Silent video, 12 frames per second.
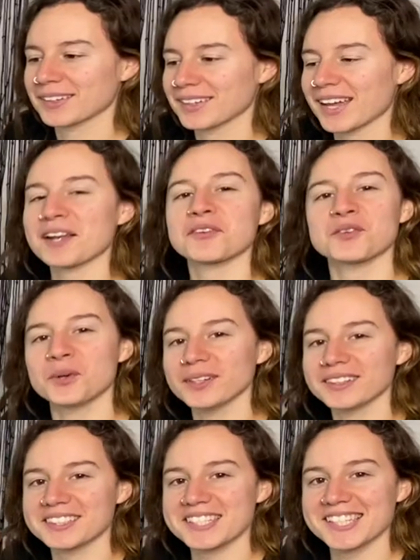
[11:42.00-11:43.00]
And of
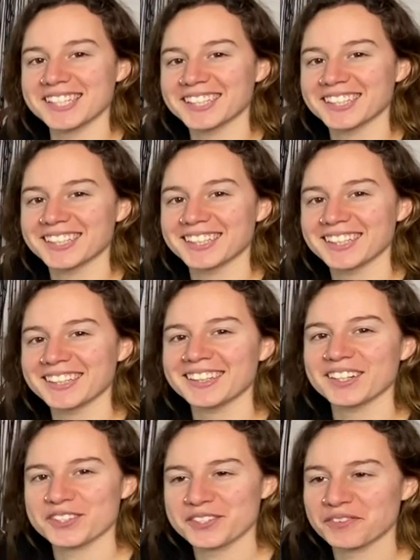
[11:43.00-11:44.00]
course,
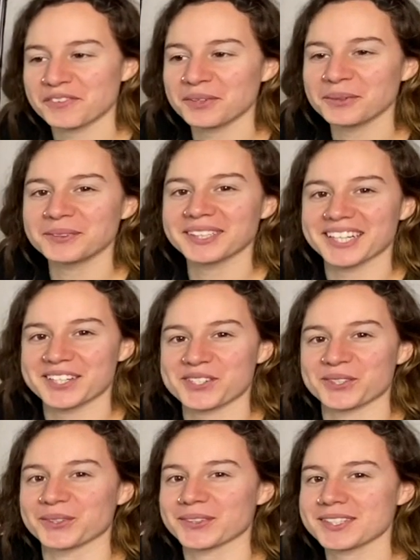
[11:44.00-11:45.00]
there's a few issues.